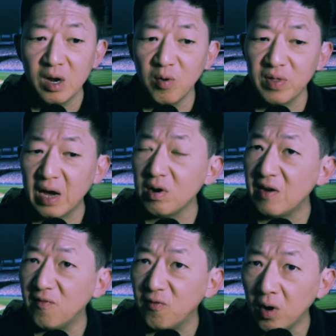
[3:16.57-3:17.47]
without
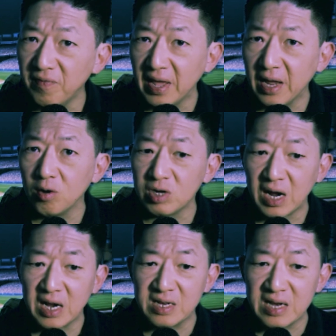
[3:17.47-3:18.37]
involving
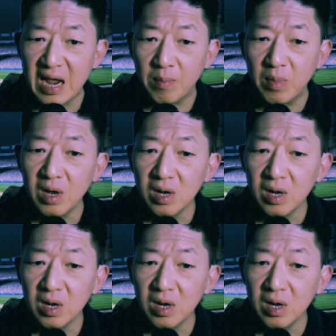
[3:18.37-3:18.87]
OHTANI's name,